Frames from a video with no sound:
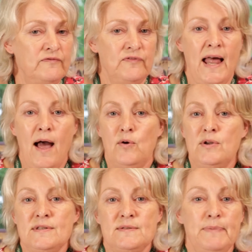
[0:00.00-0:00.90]

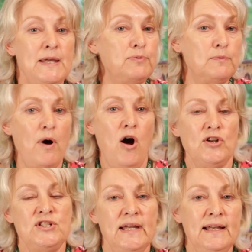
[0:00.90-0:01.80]
flowers, people
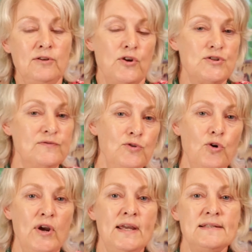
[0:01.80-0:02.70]
partying, lots of
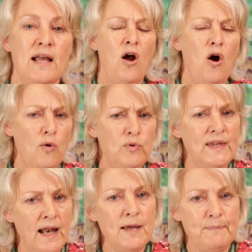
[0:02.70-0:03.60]
noise, or would they
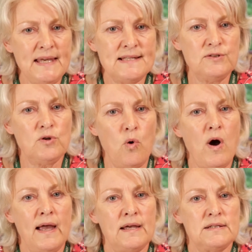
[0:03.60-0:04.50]
like peace and
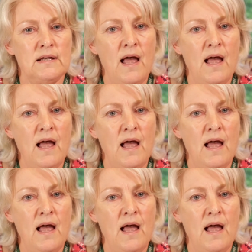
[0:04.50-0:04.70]
quiet,